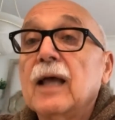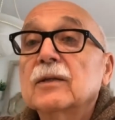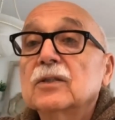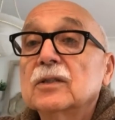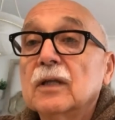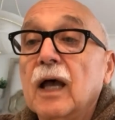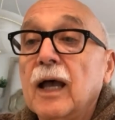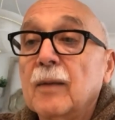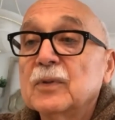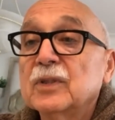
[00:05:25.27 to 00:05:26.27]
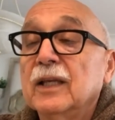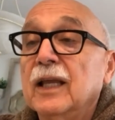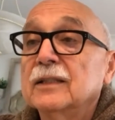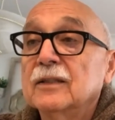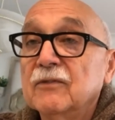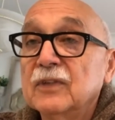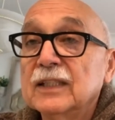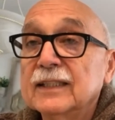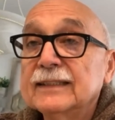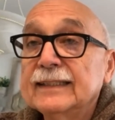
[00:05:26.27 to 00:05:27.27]
stops at the
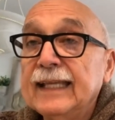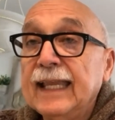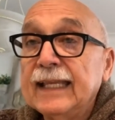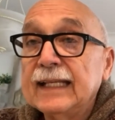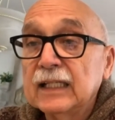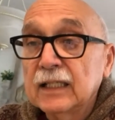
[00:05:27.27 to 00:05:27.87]
village gate.